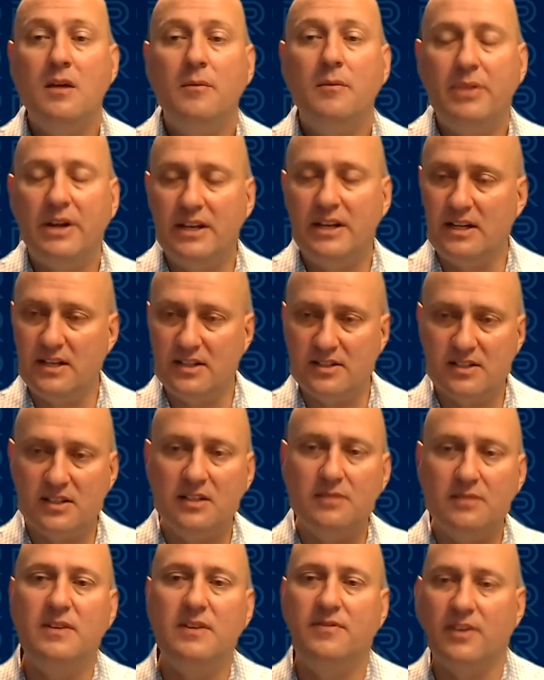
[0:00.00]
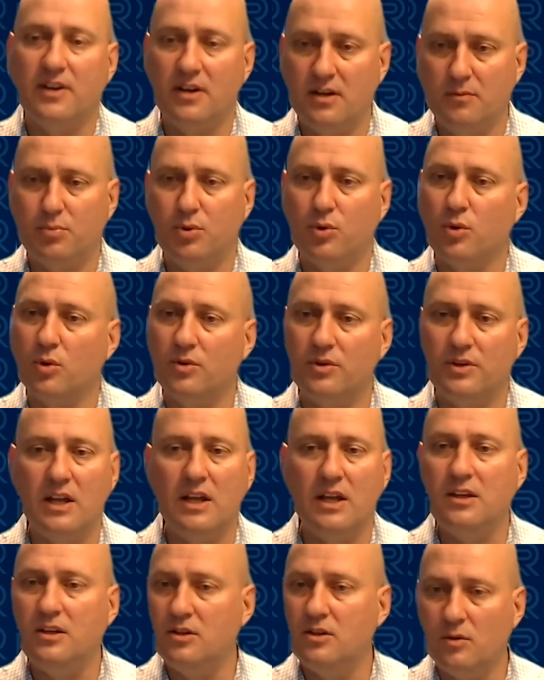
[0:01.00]
But it is going to be very important,
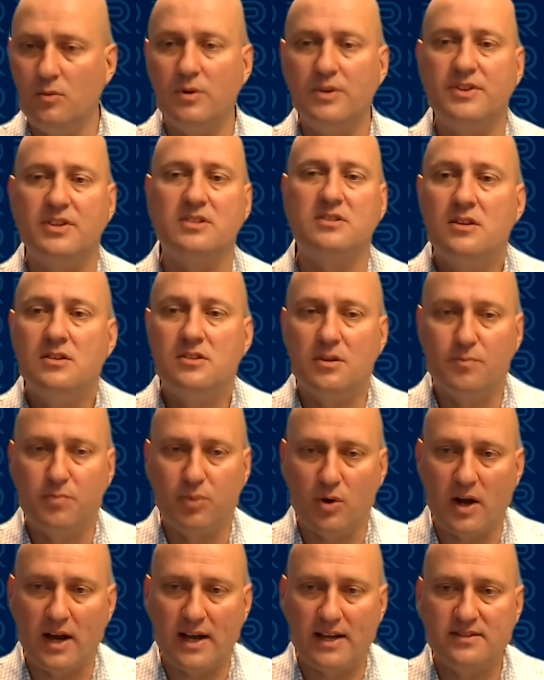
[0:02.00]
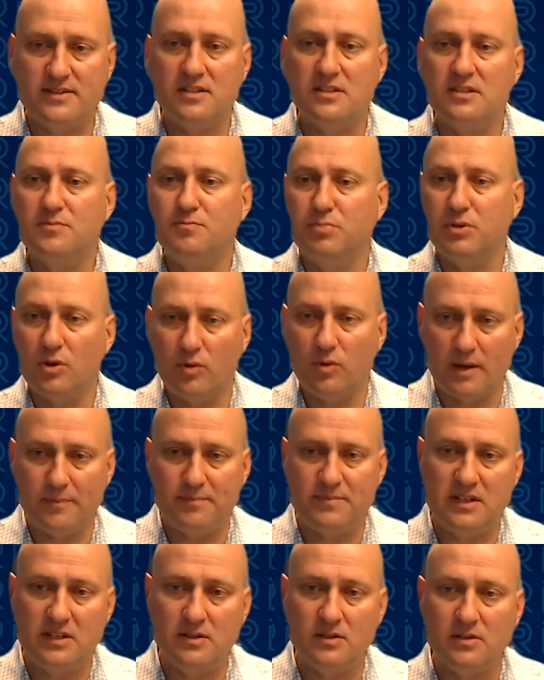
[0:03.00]
and you don't want the surprises blow
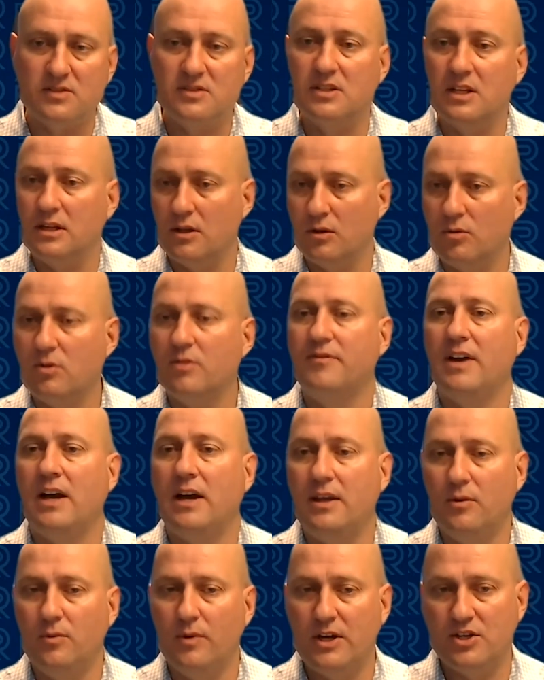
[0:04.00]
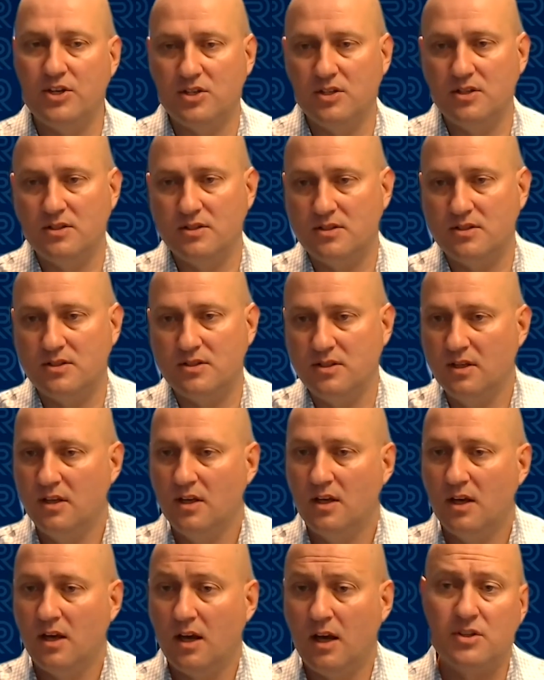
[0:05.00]
up deals, they lower valuations.
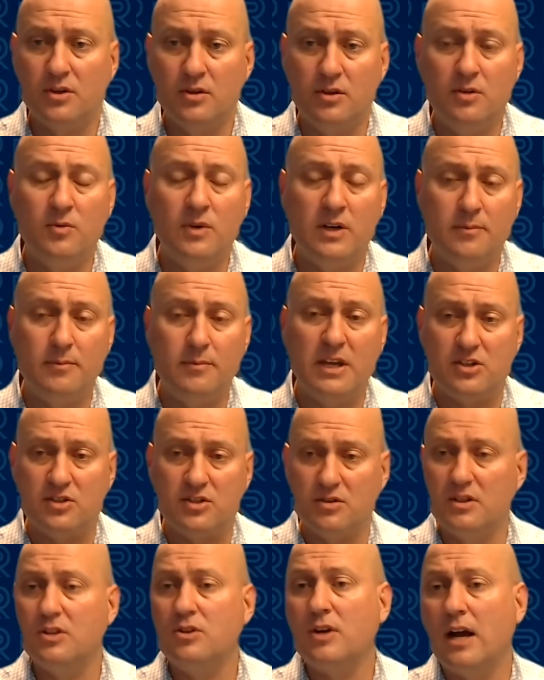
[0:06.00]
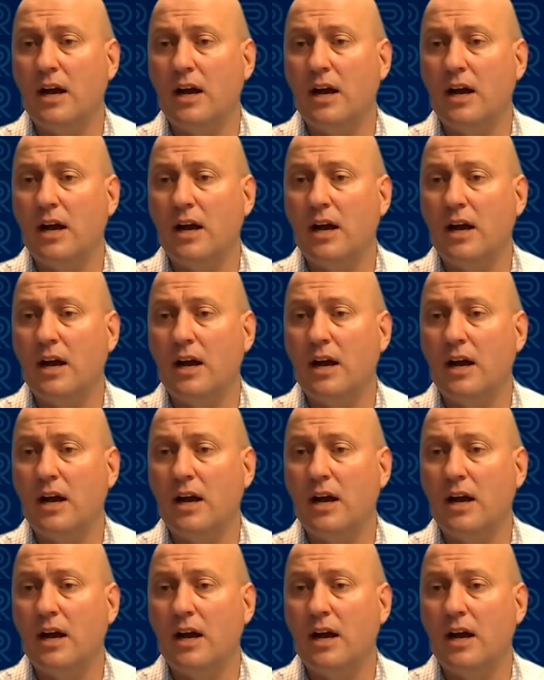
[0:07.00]
So you want to make sure that your